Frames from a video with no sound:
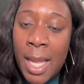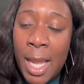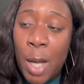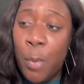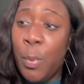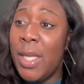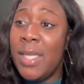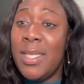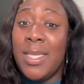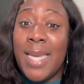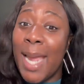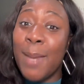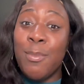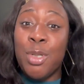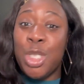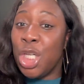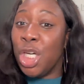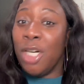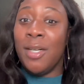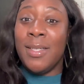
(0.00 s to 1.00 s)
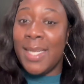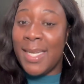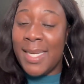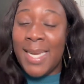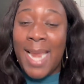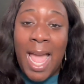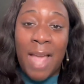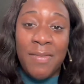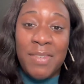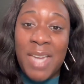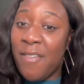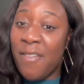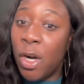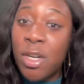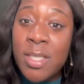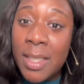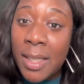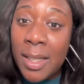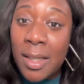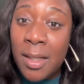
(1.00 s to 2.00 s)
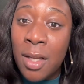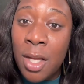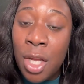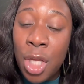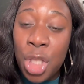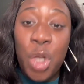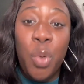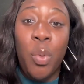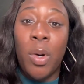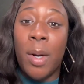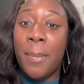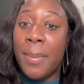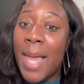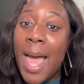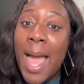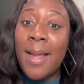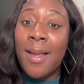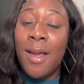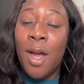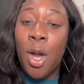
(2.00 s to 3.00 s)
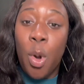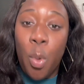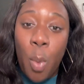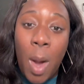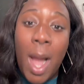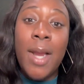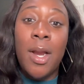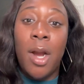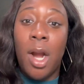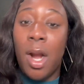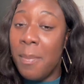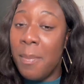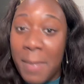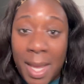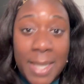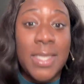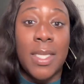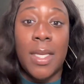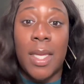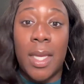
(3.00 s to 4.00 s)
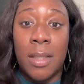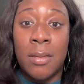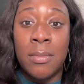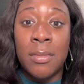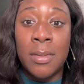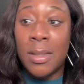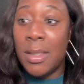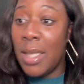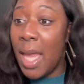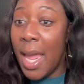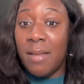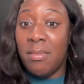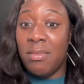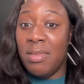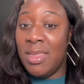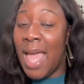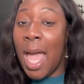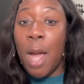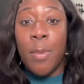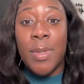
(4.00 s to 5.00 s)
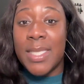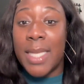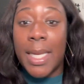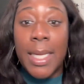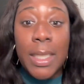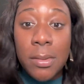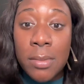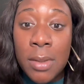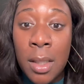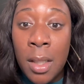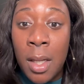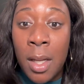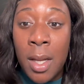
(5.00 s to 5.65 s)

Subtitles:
And we damn sure didn't have diversity. You were black, white, or Mexican. Like, that was it.